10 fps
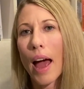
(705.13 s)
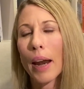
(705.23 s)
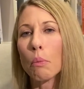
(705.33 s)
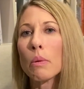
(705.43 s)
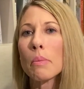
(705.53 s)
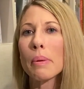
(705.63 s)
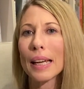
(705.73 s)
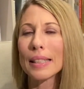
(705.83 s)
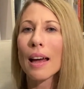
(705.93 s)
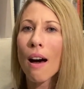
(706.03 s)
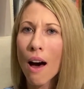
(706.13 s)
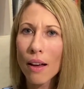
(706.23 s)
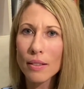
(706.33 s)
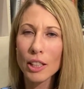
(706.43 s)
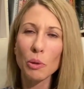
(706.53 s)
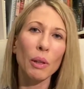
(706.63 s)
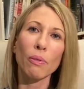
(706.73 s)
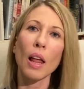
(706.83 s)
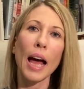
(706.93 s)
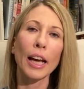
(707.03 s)
And women being tasked with
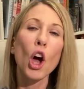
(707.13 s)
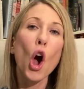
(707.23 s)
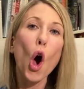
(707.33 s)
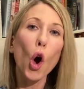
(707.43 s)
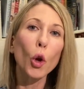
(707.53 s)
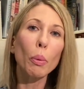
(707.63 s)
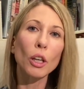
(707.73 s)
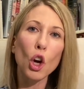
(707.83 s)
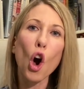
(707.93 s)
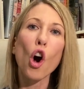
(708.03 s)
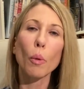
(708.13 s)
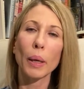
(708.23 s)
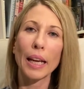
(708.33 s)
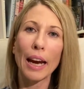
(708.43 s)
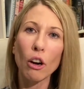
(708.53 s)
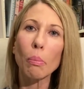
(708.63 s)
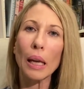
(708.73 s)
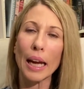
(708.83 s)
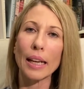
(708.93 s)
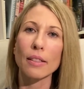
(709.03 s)
flying open cockpit
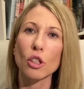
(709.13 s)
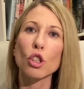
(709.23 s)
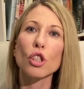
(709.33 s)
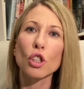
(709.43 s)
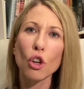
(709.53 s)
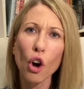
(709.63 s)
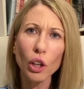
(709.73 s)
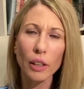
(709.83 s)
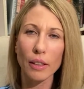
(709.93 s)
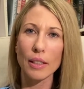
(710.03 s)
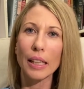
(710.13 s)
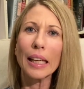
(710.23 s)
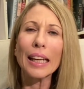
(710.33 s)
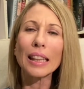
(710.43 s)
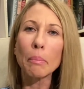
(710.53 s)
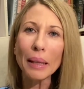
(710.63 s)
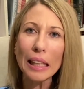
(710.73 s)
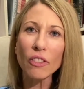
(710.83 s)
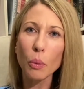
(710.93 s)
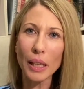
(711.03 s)
aeroplanes to Scotland in the
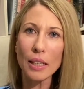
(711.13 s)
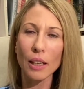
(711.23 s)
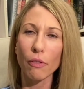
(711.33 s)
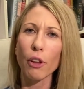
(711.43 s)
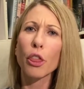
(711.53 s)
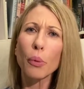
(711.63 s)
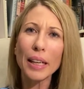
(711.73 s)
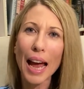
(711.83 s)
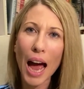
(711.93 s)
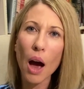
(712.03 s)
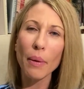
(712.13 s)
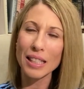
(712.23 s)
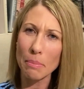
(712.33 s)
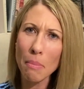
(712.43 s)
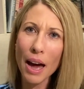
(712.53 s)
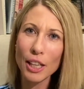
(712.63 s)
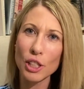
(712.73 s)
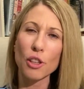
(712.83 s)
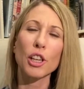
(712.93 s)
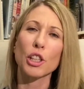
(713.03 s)
middle of winter for three hours in minus
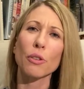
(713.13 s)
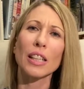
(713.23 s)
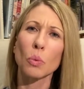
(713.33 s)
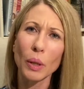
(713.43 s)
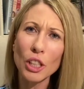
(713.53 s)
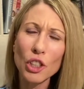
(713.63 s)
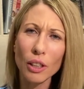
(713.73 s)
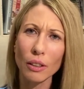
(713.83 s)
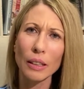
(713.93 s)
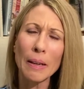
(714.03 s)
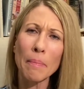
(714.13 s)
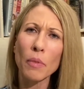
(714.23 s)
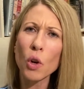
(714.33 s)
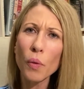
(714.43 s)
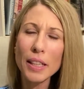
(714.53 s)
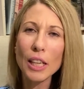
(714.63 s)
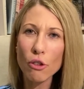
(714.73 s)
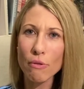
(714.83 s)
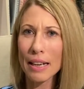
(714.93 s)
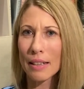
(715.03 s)
thirty degrees wind chill, and all these
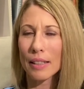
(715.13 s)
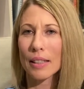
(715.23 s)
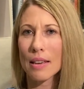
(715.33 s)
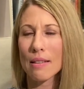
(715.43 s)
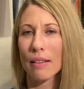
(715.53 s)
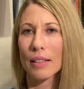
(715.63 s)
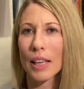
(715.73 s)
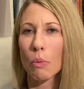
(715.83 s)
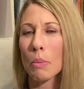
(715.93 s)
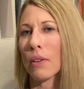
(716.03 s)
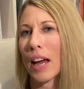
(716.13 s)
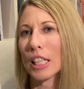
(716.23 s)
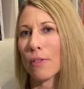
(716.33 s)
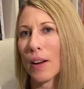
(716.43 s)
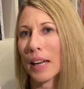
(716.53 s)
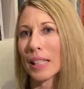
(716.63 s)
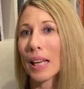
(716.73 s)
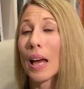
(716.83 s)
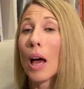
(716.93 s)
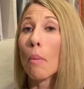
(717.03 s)
horrendous things that women have had to face,
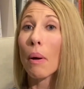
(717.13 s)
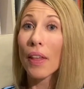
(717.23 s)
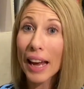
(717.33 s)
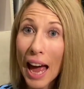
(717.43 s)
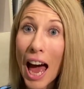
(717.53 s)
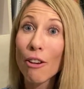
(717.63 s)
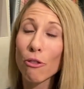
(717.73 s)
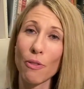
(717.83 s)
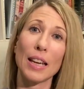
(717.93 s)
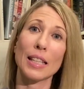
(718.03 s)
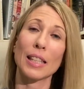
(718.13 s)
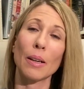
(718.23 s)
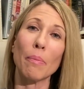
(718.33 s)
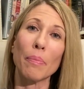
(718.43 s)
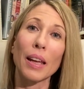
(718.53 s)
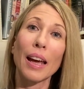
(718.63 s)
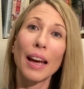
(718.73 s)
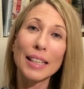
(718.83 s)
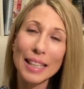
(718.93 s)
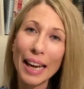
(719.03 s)
but they have faced them
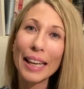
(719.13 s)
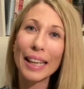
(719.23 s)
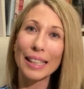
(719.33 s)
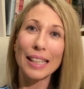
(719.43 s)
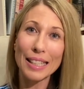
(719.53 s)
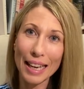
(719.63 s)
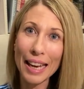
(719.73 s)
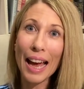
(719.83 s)
day in, day